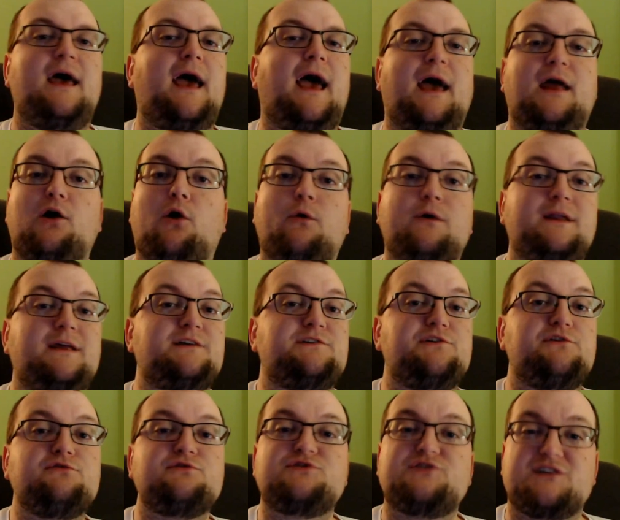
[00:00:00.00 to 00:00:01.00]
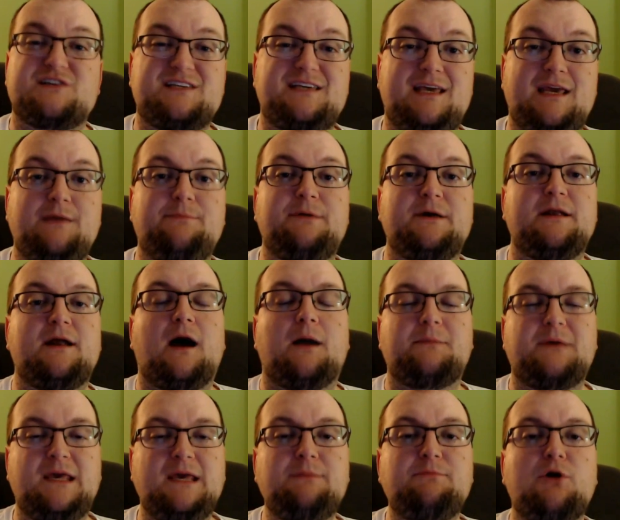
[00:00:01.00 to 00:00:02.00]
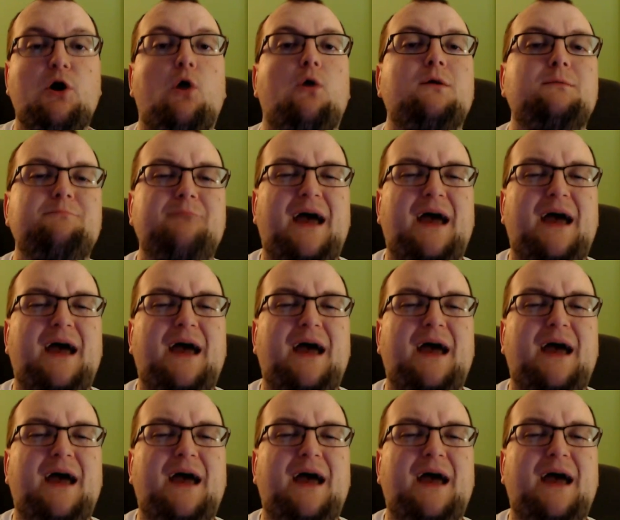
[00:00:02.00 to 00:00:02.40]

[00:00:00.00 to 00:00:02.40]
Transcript: And all we need to do is just keep it up. Keep going,